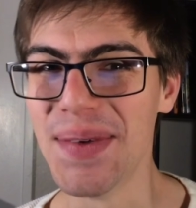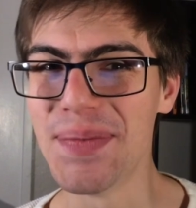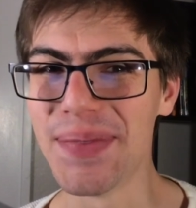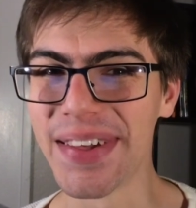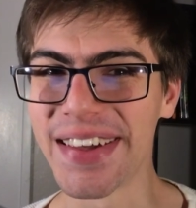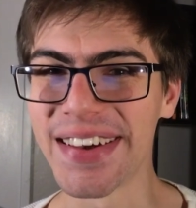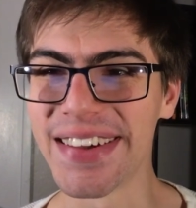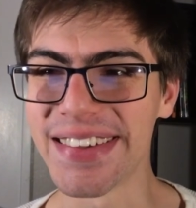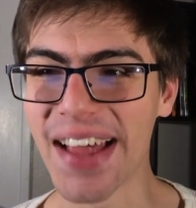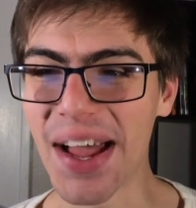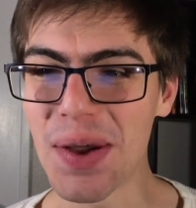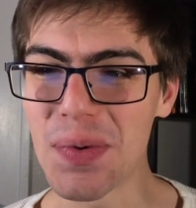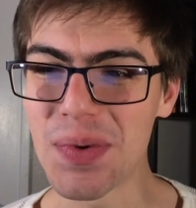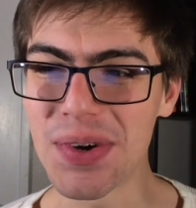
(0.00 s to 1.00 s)
because
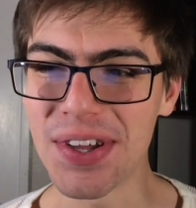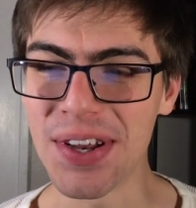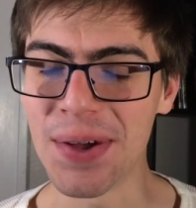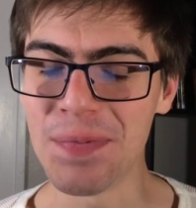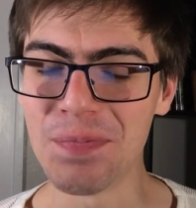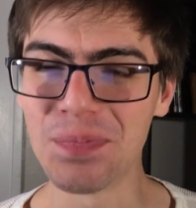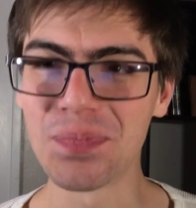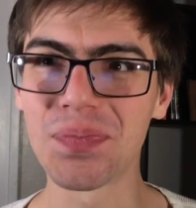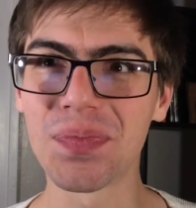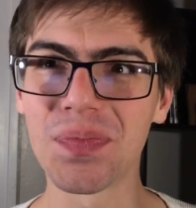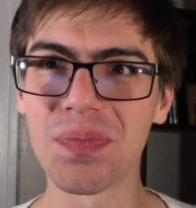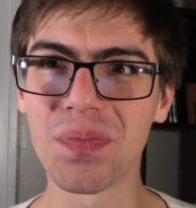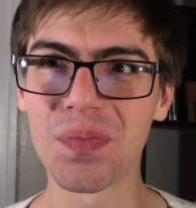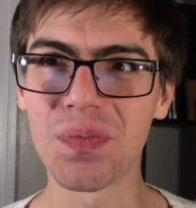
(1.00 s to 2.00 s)
I would
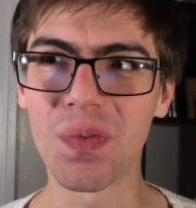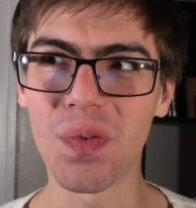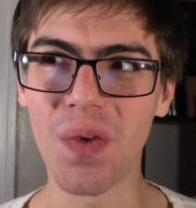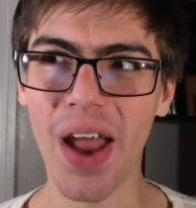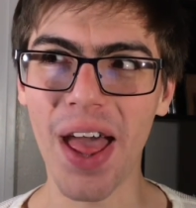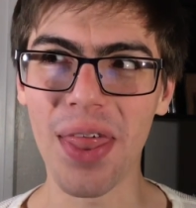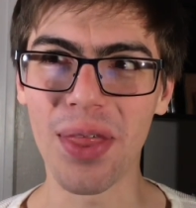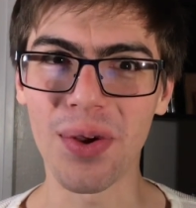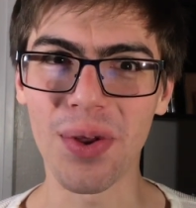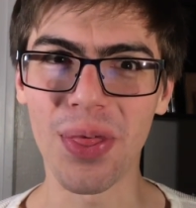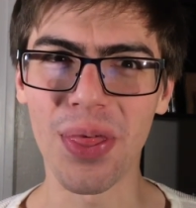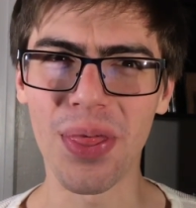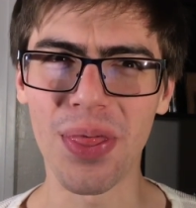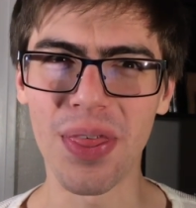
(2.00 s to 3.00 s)
rather
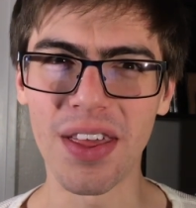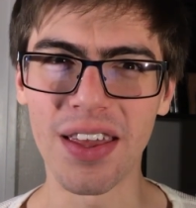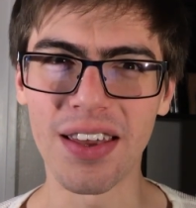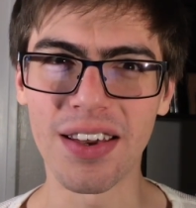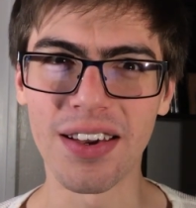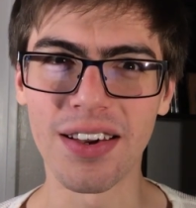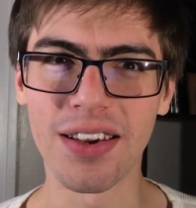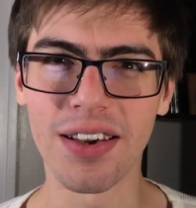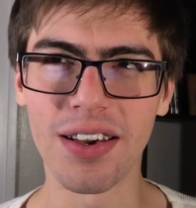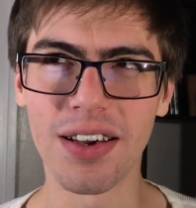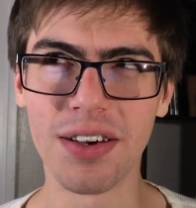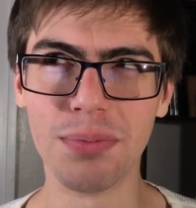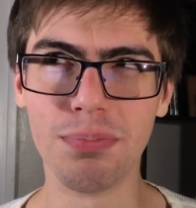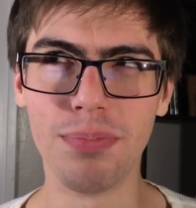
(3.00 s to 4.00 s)
think
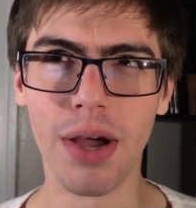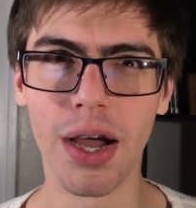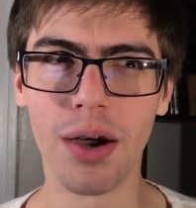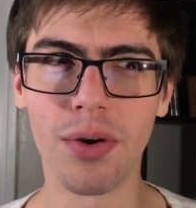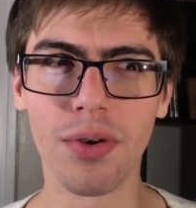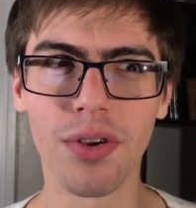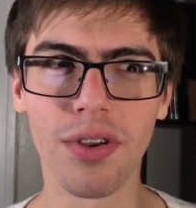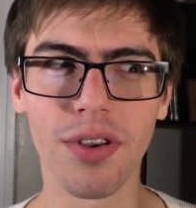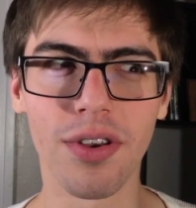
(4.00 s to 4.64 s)
about